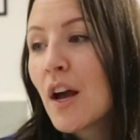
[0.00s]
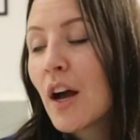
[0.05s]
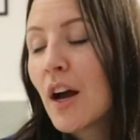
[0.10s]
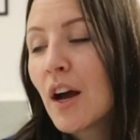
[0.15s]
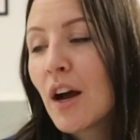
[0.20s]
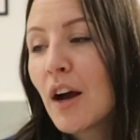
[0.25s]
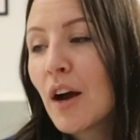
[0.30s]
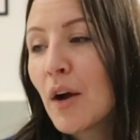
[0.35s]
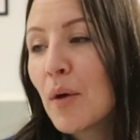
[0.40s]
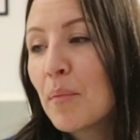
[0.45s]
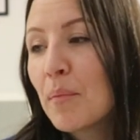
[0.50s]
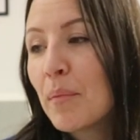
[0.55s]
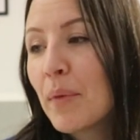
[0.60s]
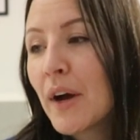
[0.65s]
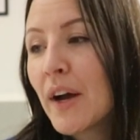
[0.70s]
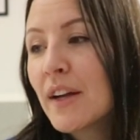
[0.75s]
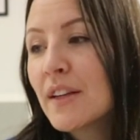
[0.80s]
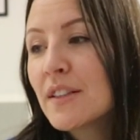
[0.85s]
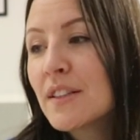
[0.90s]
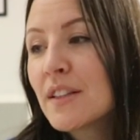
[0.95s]
Uh,
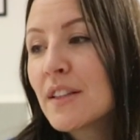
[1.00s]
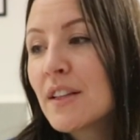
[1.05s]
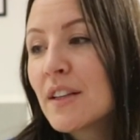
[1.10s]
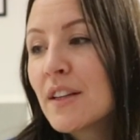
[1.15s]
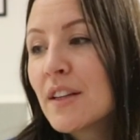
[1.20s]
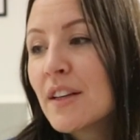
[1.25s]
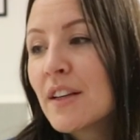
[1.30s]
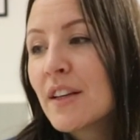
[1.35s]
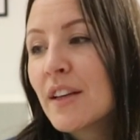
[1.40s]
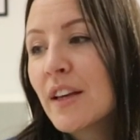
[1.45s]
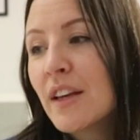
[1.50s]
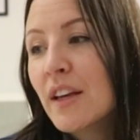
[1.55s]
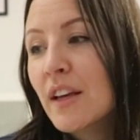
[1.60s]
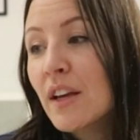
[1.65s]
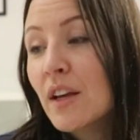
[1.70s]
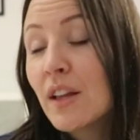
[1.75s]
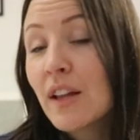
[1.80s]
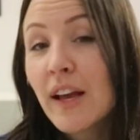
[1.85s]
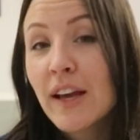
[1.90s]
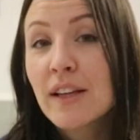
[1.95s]
but
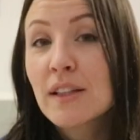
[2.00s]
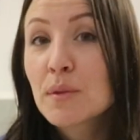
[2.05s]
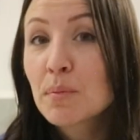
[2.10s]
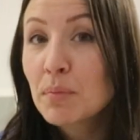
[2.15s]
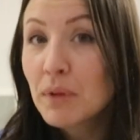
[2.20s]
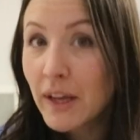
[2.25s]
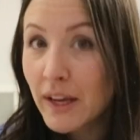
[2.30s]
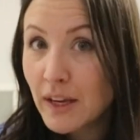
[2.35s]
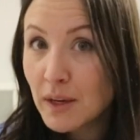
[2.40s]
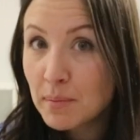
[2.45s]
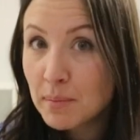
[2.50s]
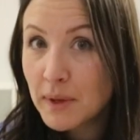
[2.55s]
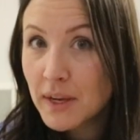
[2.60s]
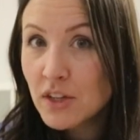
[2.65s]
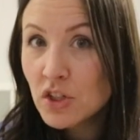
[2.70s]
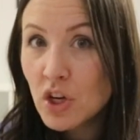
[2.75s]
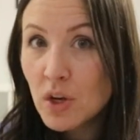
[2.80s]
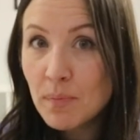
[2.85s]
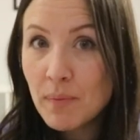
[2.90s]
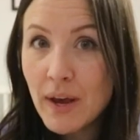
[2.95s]
he likes playing
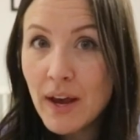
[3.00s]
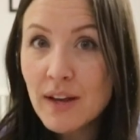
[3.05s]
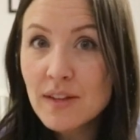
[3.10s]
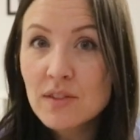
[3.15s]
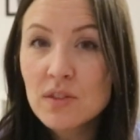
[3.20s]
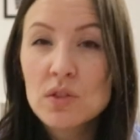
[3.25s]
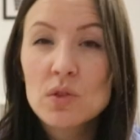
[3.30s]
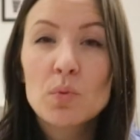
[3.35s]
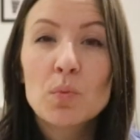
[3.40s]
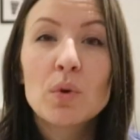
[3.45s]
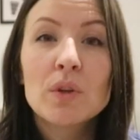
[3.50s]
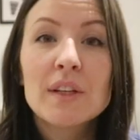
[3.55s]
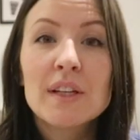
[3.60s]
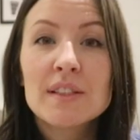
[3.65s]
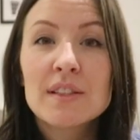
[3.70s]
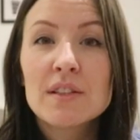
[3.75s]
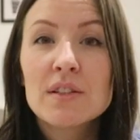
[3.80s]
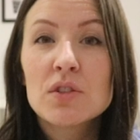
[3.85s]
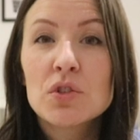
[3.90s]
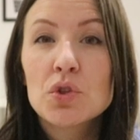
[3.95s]
PJ Masks, we will
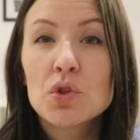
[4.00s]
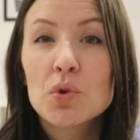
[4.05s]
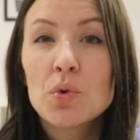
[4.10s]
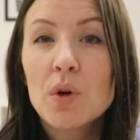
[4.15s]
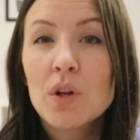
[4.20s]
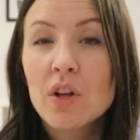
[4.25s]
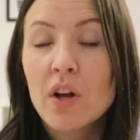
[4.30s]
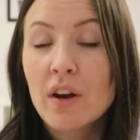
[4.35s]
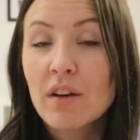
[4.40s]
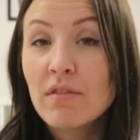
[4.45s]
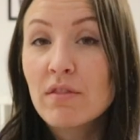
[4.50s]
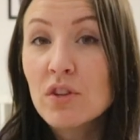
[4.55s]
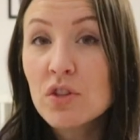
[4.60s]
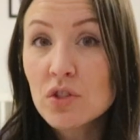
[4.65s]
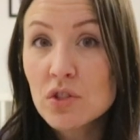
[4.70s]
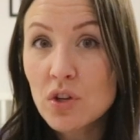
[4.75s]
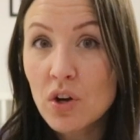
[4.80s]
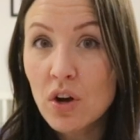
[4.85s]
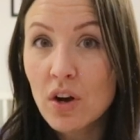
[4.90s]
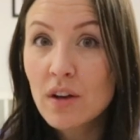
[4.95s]
listen to a lot of the
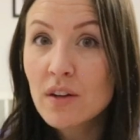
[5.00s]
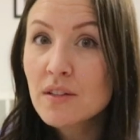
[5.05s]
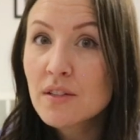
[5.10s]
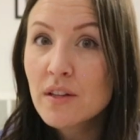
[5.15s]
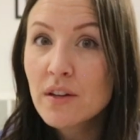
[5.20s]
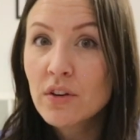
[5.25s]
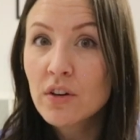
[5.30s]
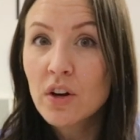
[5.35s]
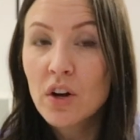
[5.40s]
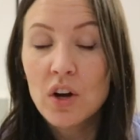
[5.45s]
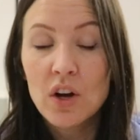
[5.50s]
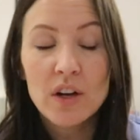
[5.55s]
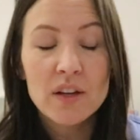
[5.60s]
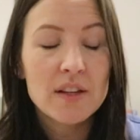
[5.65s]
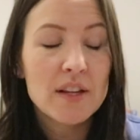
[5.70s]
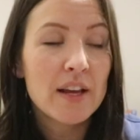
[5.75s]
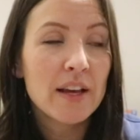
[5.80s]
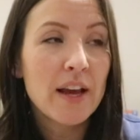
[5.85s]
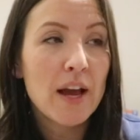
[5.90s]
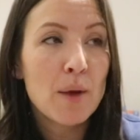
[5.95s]
songs that are
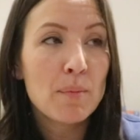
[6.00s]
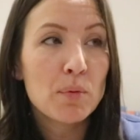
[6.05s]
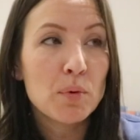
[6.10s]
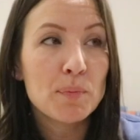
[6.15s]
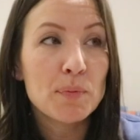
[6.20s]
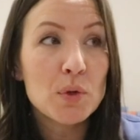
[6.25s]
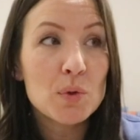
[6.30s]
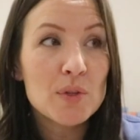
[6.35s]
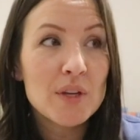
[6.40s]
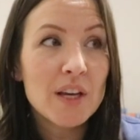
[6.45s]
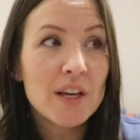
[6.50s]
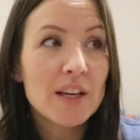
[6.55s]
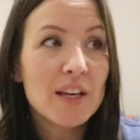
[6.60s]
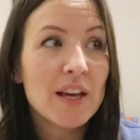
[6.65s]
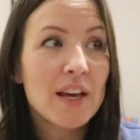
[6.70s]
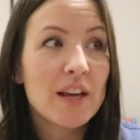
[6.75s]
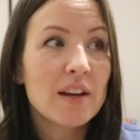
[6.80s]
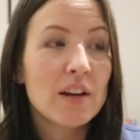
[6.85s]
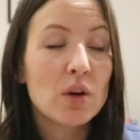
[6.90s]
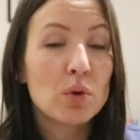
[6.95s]
on like Apple
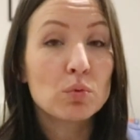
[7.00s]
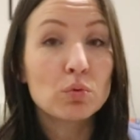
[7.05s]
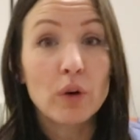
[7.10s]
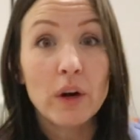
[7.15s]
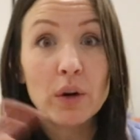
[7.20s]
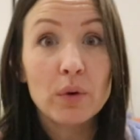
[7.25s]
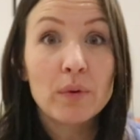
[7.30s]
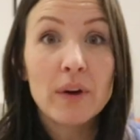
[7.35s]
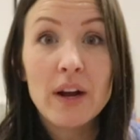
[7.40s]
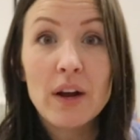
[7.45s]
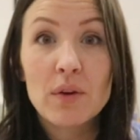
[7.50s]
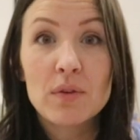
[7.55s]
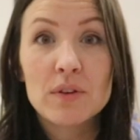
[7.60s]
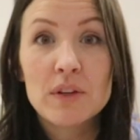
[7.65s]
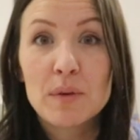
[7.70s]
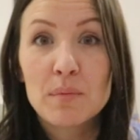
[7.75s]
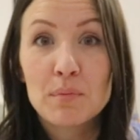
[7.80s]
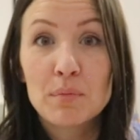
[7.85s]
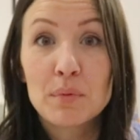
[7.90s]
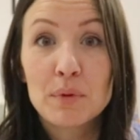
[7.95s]
Music, and he'll run around
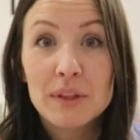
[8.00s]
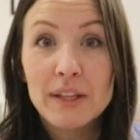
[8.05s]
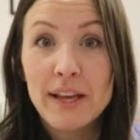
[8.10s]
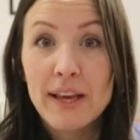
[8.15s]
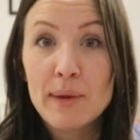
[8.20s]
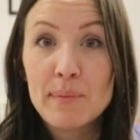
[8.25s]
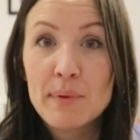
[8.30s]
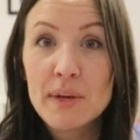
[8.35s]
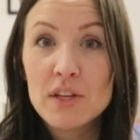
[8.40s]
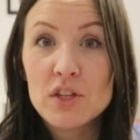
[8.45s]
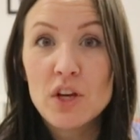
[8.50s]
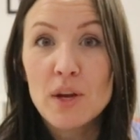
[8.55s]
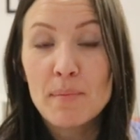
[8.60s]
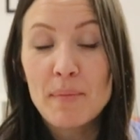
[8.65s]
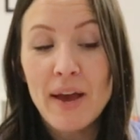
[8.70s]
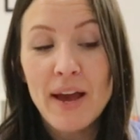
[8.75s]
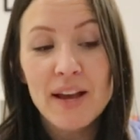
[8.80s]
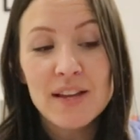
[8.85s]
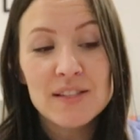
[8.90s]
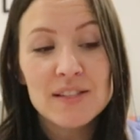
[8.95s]
and play PJ
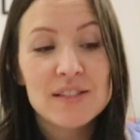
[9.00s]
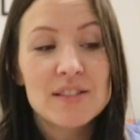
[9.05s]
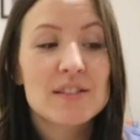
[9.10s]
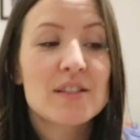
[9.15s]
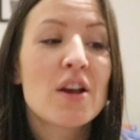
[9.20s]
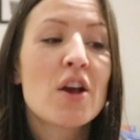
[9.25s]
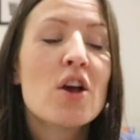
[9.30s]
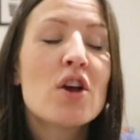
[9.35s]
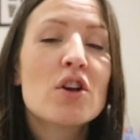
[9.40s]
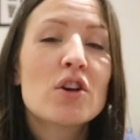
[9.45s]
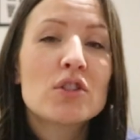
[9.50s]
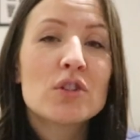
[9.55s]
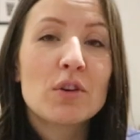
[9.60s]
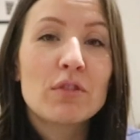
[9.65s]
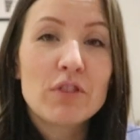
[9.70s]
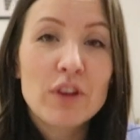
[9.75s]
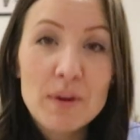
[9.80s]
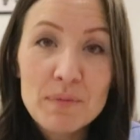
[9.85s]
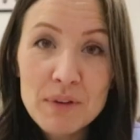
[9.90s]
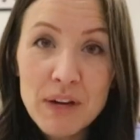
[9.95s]
Masks. So
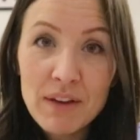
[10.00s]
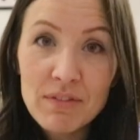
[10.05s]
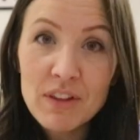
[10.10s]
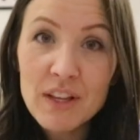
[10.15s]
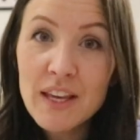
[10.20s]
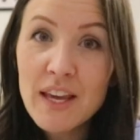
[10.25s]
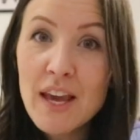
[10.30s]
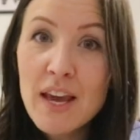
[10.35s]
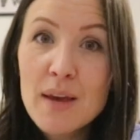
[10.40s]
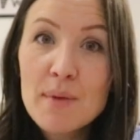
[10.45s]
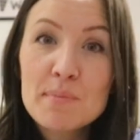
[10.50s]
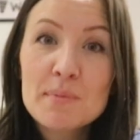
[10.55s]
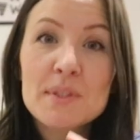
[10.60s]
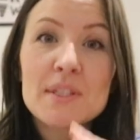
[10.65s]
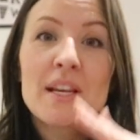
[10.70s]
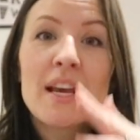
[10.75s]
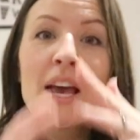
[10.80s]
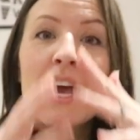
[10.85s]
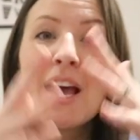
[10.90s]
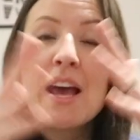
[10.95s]
for him to have the
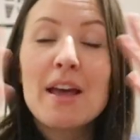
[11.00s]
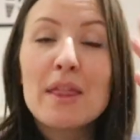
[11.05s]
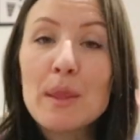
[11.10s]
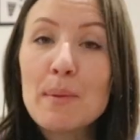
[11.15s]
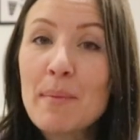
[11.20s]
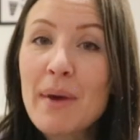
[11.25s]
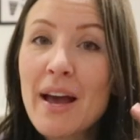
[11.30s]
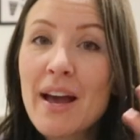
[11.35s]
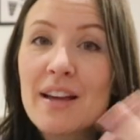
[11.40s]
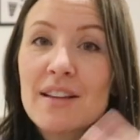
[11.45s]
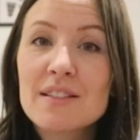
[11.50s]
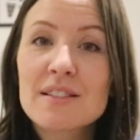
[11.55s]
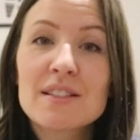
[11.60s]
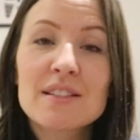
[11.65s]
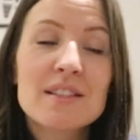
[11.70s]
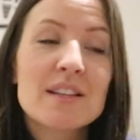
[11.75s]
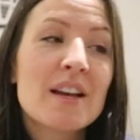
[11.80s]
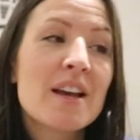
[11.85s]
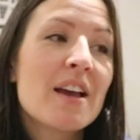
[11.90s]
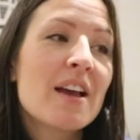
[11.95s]
capes and the
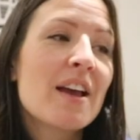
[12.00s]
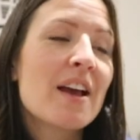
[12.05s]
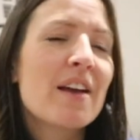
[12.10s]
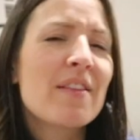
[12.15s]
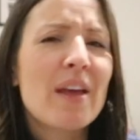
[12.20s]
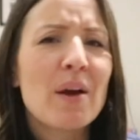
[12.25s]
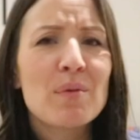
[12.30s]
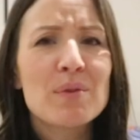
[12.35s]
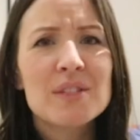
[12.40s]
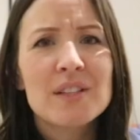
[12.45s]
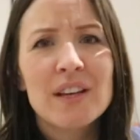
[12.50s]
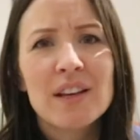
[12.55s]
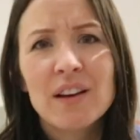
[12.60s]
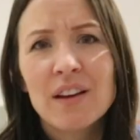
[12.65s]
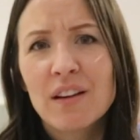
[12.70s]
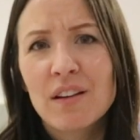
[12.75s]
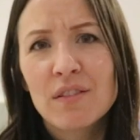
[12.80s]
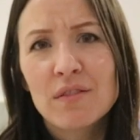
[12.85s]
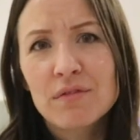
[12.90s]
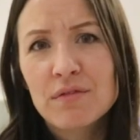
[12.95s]
masks, and that was like
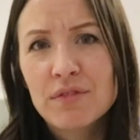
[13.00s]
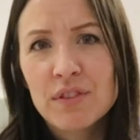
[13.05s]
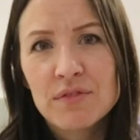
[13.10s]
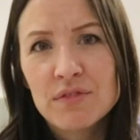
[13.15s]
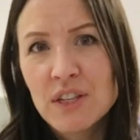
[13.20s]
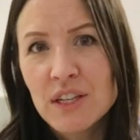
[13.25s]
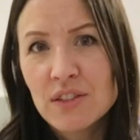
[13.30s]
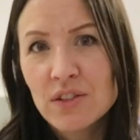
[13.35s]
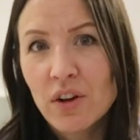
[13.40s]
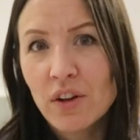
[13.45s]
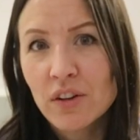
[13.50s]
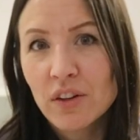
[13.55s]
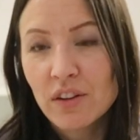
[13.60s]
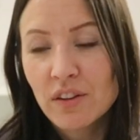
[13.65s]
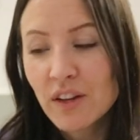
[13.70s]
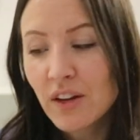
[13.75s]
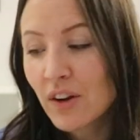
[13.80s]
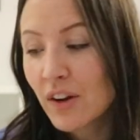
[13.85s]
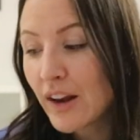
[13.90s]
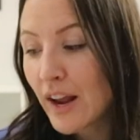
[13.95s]
a $15
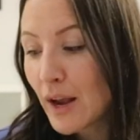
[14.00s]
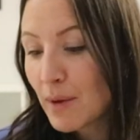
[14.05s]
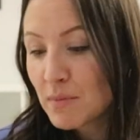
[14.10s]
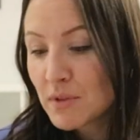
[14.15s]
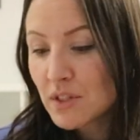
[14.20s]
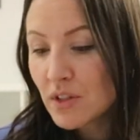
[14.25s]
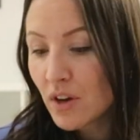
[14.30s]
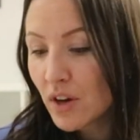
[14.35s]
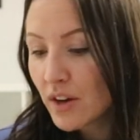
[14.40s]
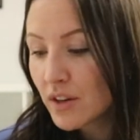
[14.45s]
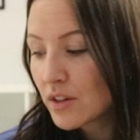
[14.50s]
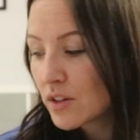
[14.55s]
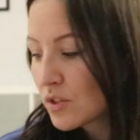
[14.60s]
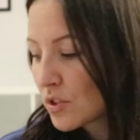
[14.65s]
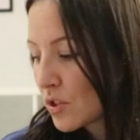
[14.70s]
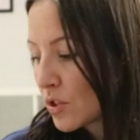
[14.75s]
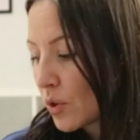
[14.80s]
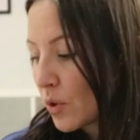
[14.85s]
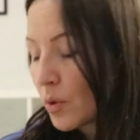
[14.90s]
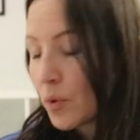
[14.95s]
thing on Amazon.
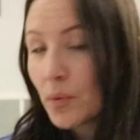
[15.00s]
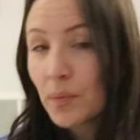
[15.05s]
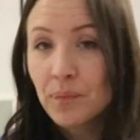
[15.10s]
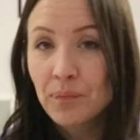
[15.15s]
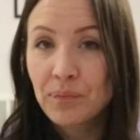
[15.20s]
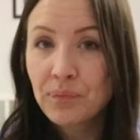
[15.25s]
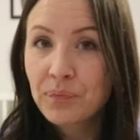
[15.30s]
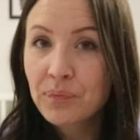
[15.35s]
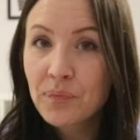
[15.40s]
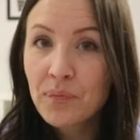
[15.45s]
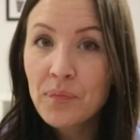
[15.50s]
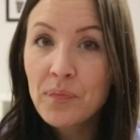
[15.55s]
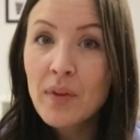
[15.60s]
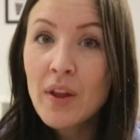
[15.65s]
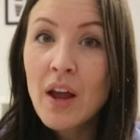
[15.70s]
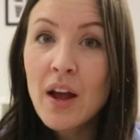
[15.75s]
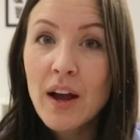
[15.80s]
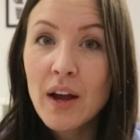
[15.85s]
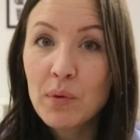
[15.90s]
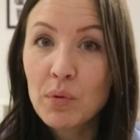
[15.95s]
So
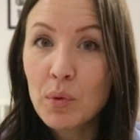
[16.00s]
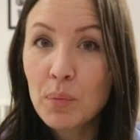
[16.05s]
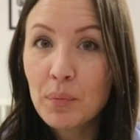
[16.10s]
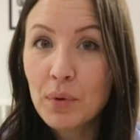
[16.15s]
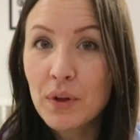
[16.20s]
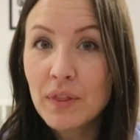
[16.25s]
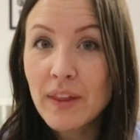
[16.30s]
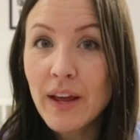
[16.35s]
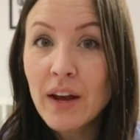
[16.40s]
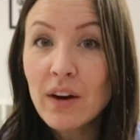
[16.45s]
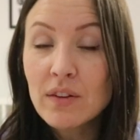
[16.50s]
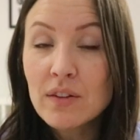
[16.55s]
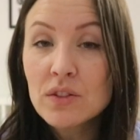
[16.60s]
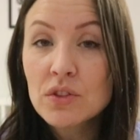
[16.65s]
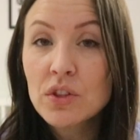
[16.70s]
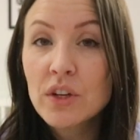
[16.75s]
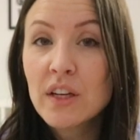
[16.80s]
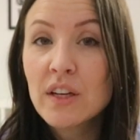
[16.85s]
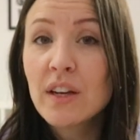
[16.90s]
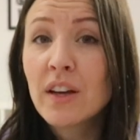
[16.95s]
I will put that on the
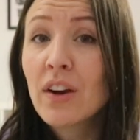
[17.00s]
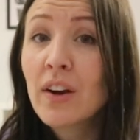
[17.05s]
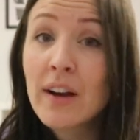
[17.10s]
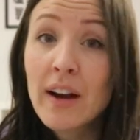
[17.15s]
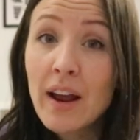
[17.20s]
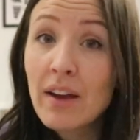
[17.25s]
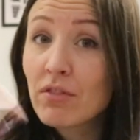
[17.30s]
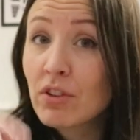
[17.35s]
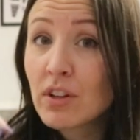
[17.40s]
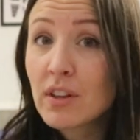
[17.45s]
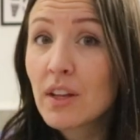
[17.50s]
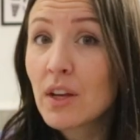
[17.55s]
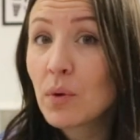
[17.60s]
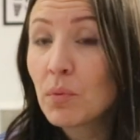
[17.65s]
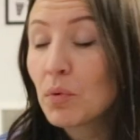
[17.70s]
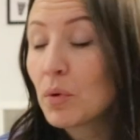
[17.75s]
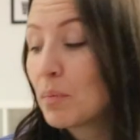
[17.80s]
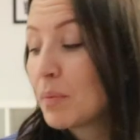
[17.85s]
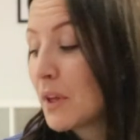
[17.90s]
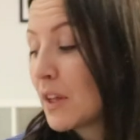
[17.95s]
screen here and
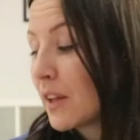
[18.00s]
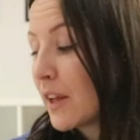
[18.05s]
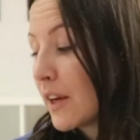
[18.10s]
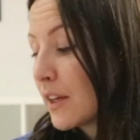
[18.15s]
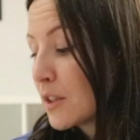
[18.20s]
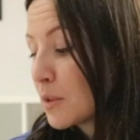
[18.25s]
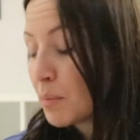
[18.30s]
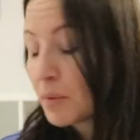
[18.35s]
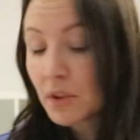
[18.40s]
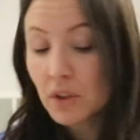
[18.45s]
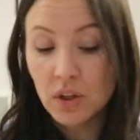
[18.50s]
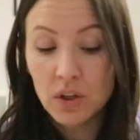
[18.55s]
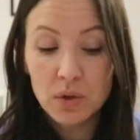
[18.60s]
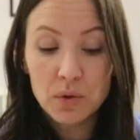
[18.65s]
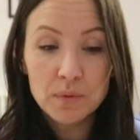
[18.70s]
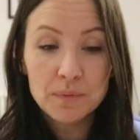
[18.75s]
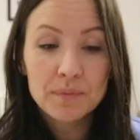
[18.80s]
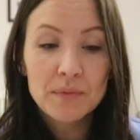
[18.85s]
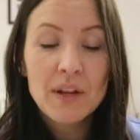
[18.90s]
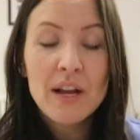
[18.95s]
everything will be linked
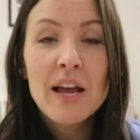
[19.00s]
below.